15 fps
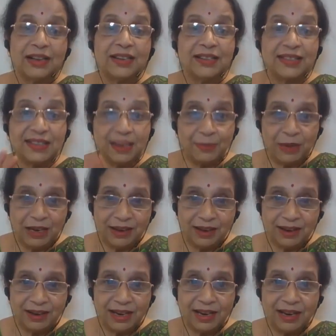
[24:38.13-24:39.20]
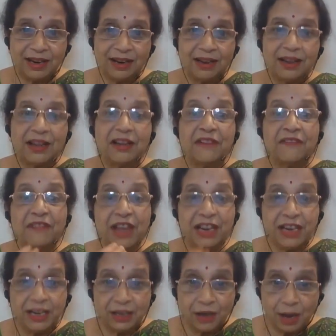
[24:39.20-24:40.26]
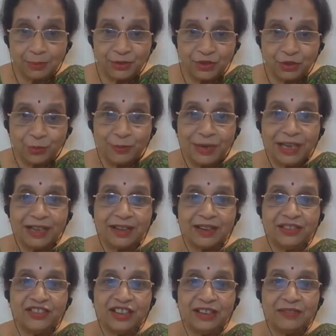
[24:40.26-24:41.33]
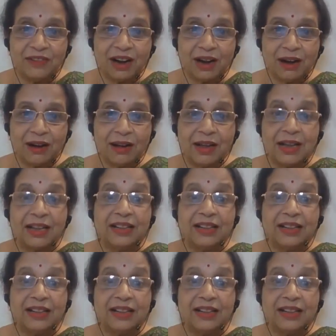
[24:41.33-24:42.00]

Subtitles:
Similarly, when it comes to me, the Jiva,